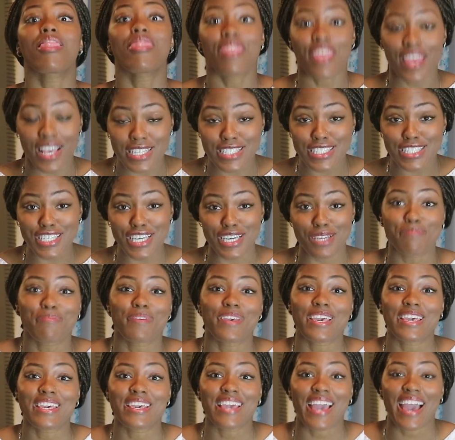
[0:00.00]
this could
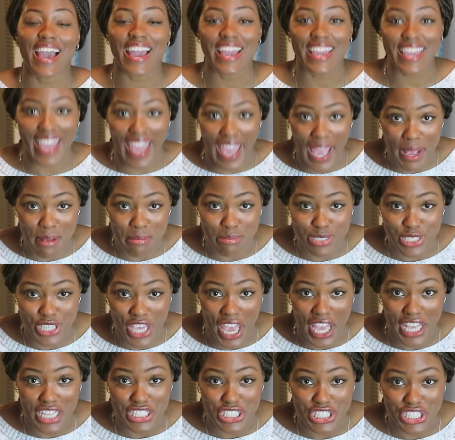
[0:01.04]
be a game
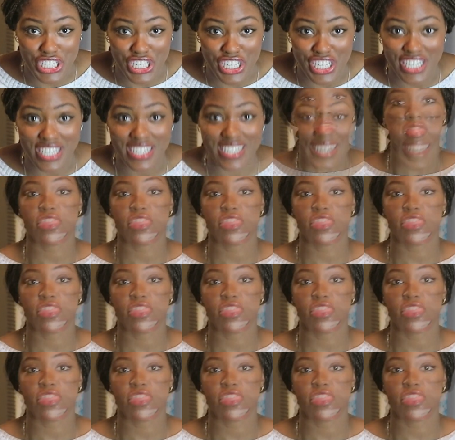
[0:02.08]
changer.